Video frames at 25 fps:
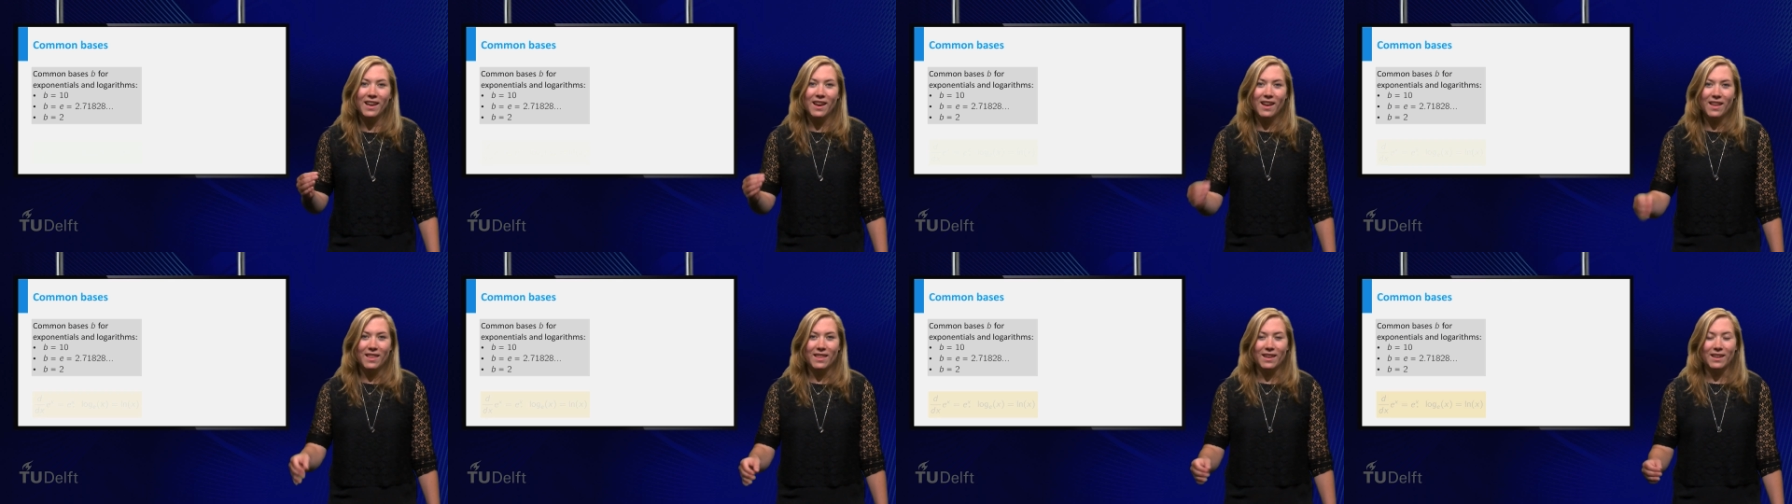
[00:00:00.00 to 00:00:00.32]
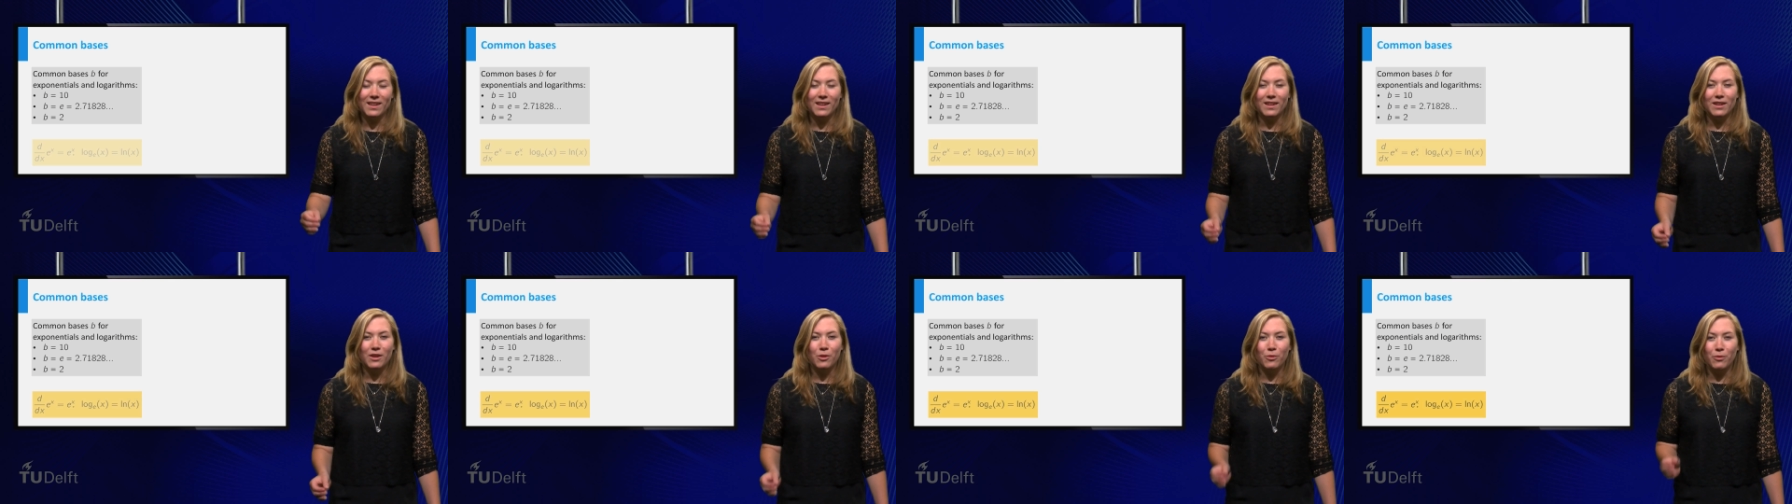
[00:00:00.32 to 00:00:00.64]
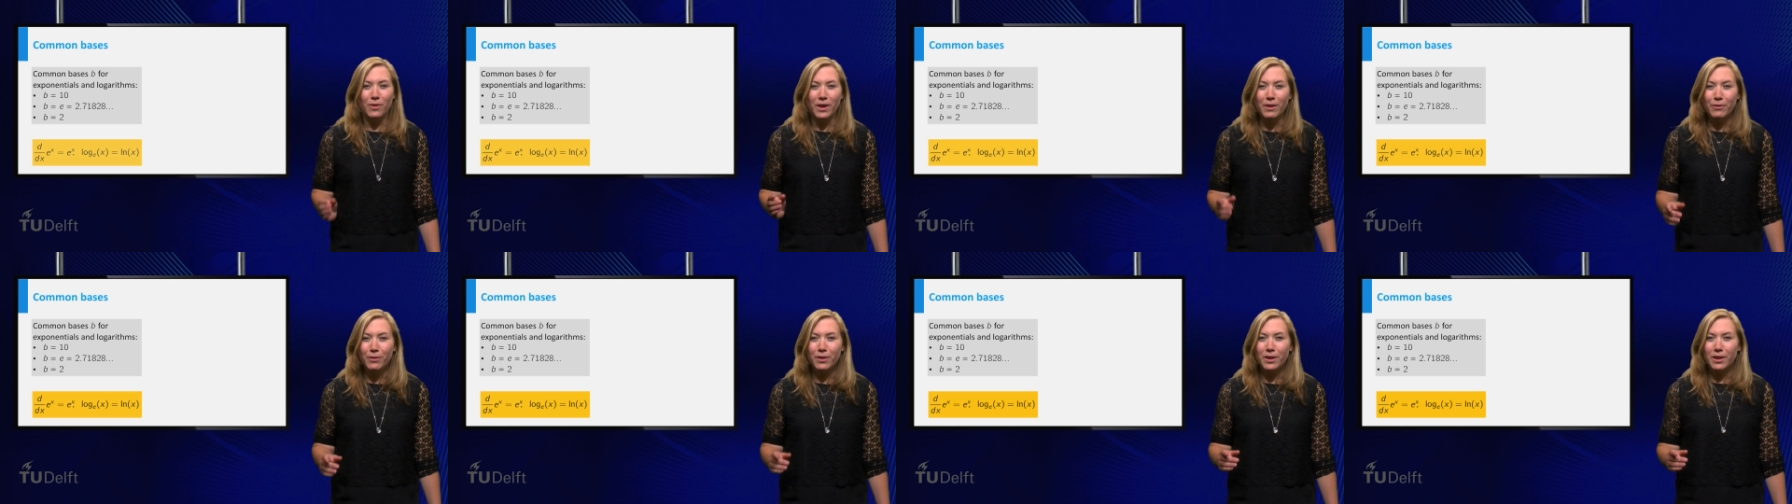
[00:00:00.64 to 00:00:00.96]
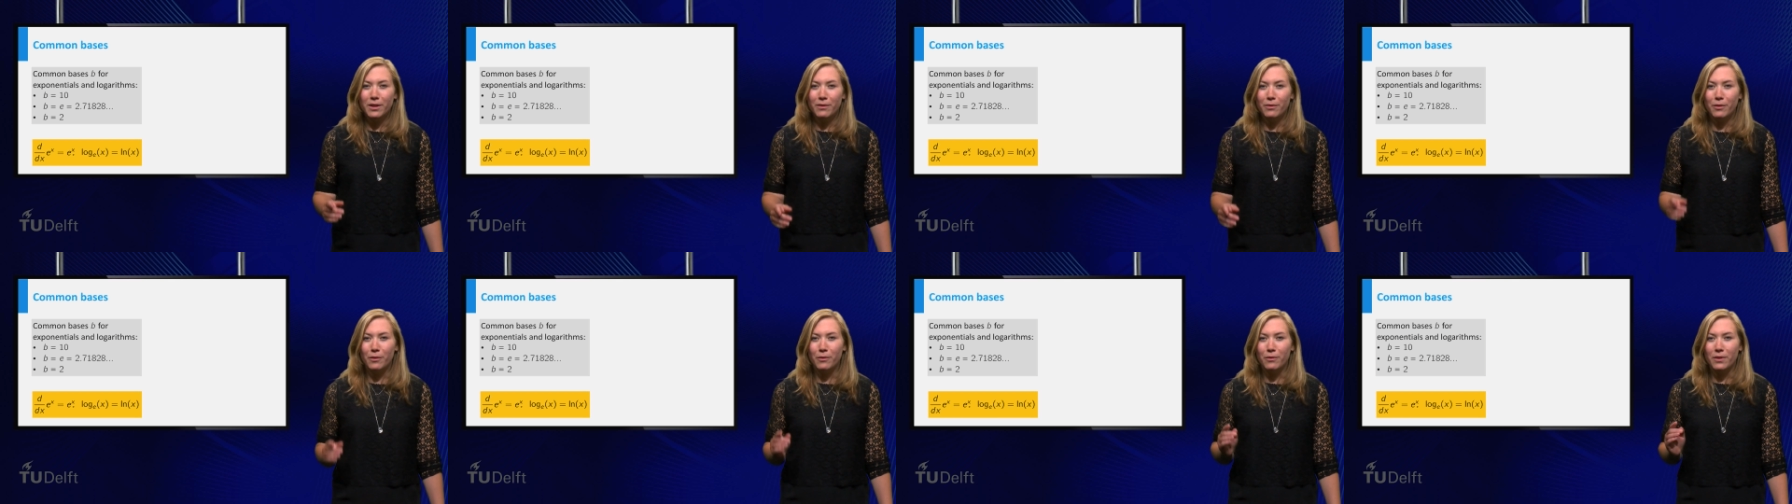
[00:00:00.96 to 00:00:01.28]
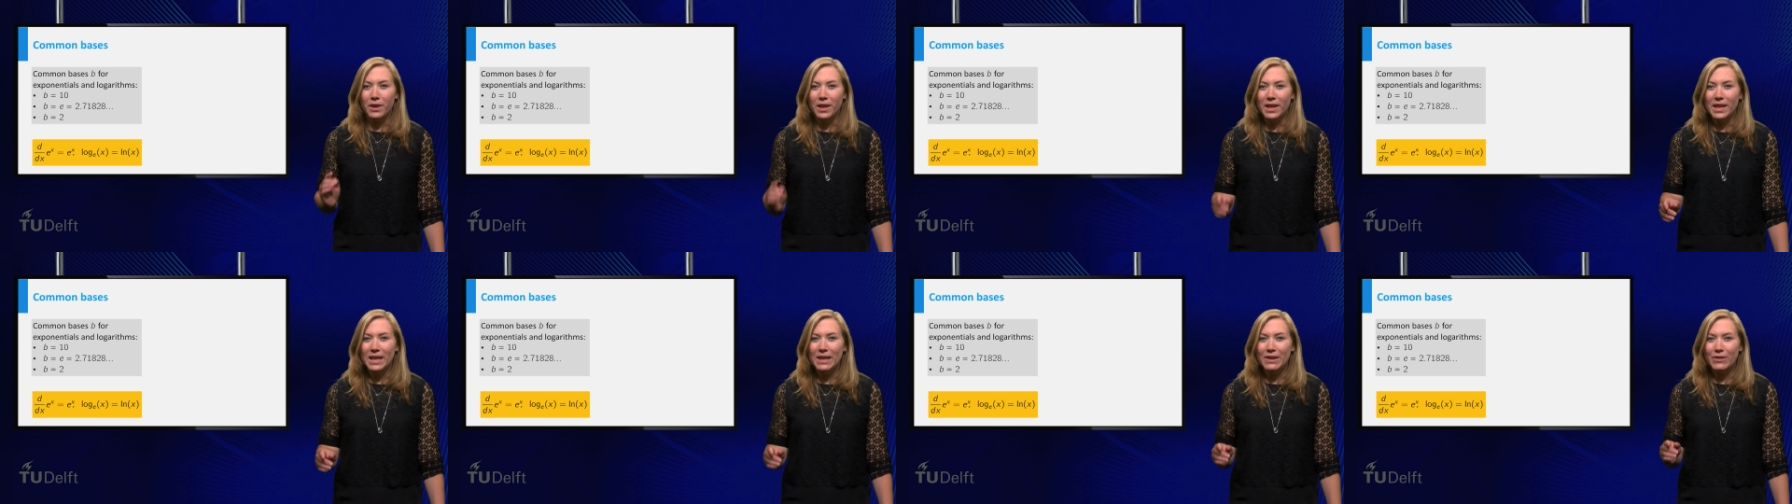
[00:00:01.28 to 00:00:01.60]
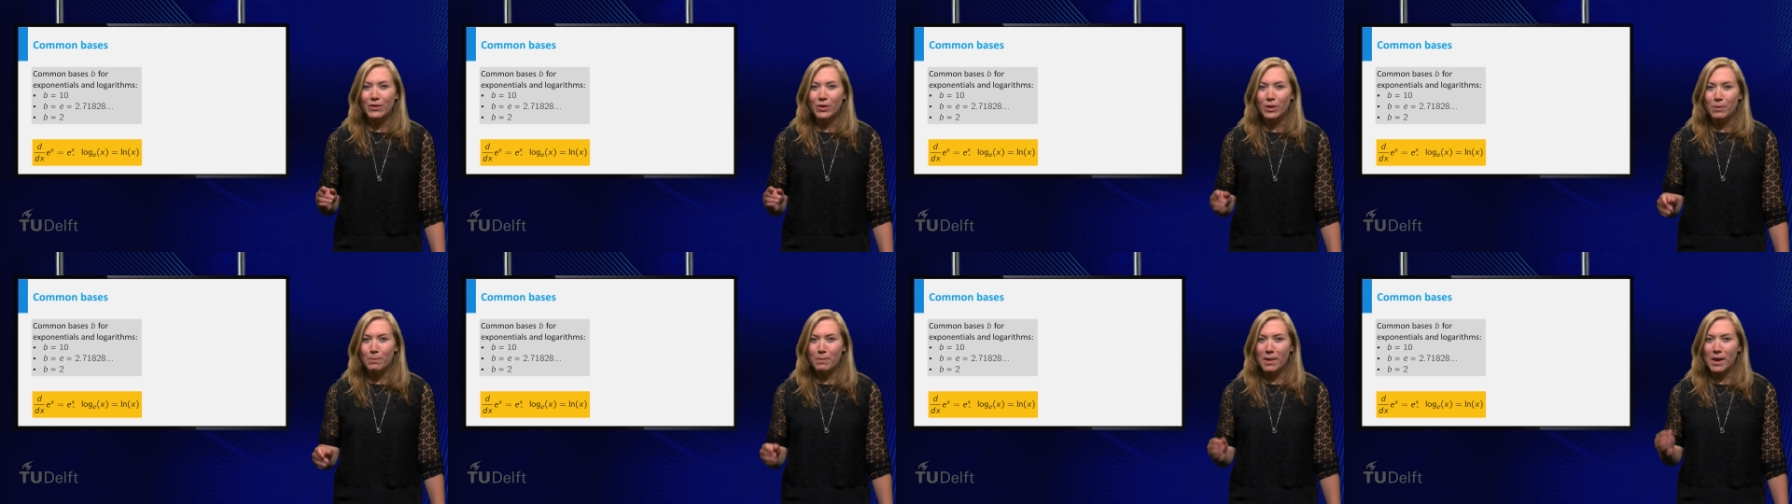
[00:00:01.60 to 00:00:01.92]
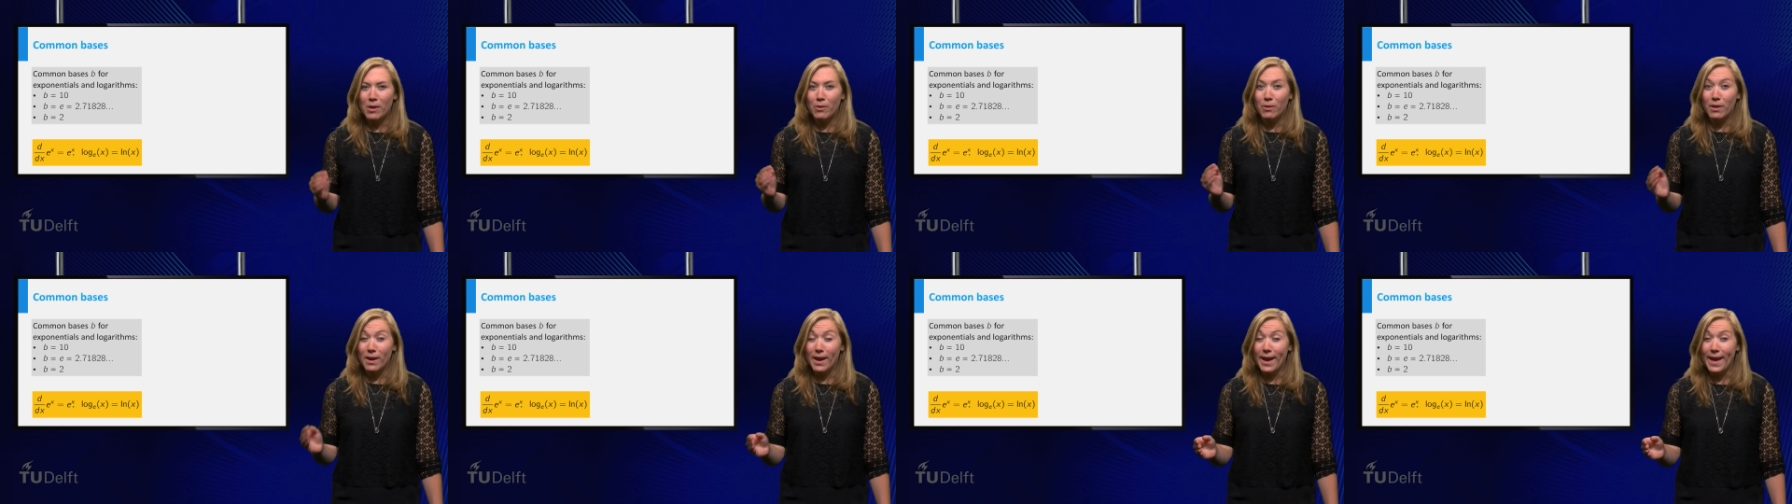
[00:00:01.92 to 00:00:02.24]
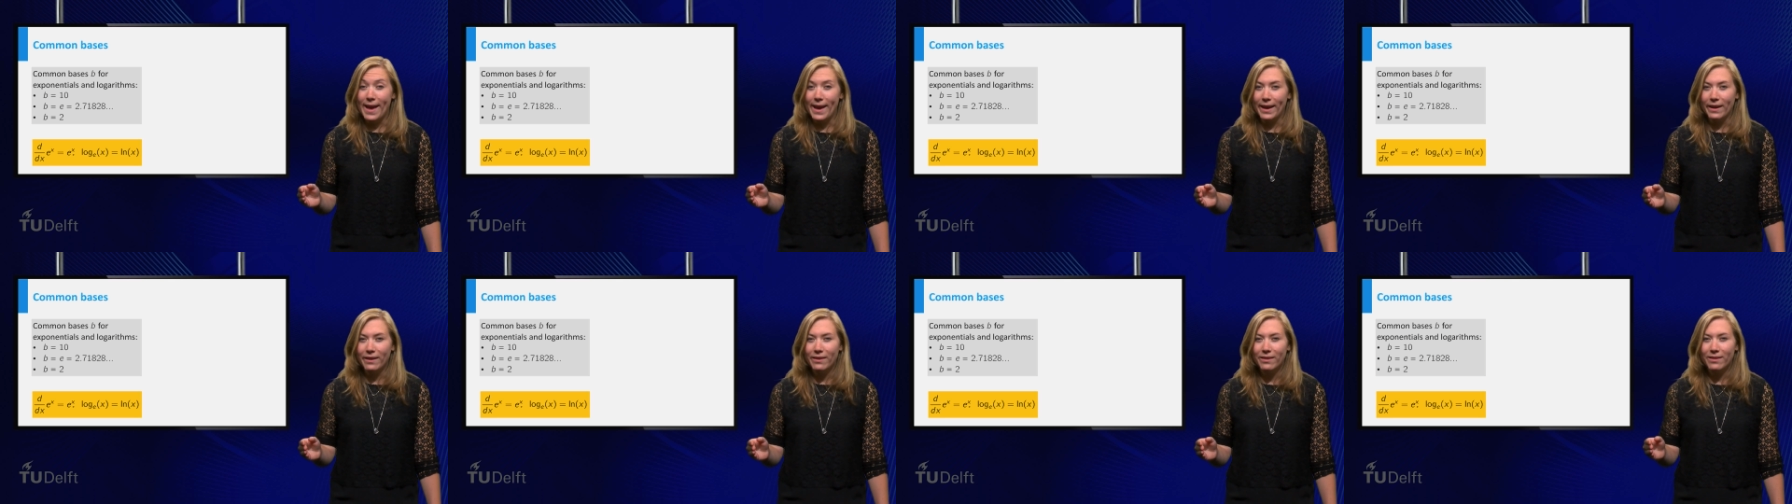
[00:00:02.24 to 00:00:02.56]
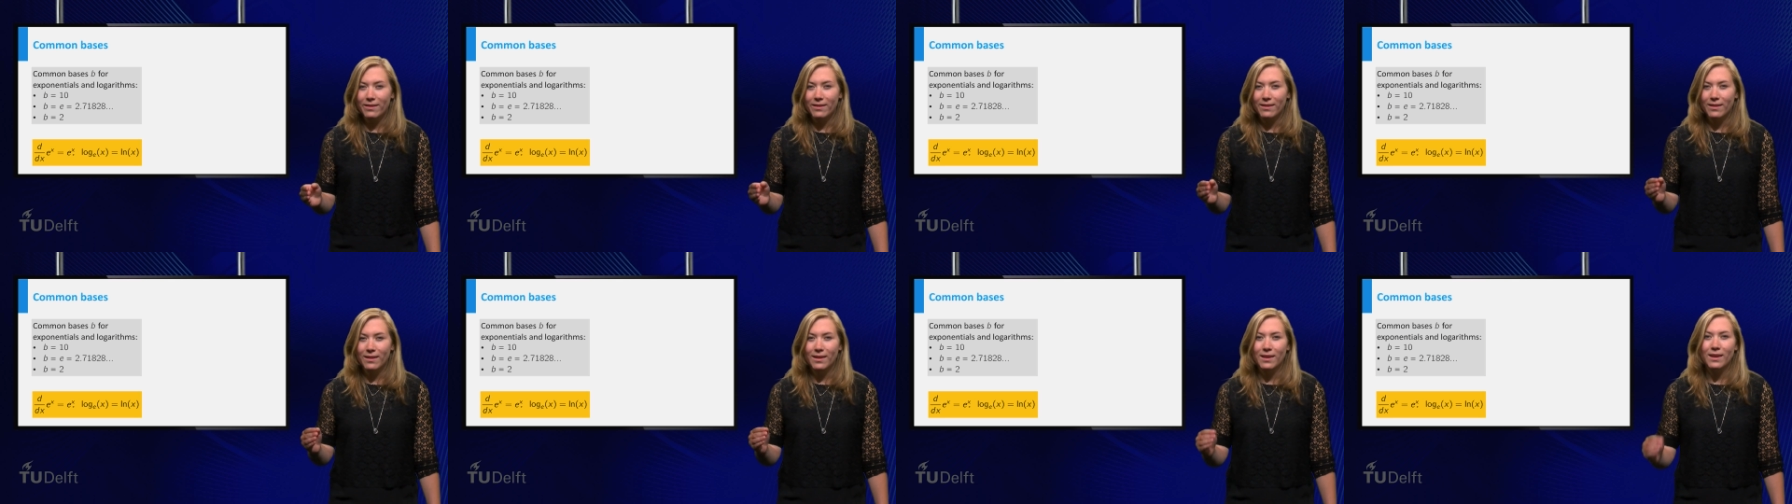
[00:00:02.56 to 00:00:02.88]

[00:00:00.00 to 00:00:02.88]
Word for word: that the derivative of e to the power x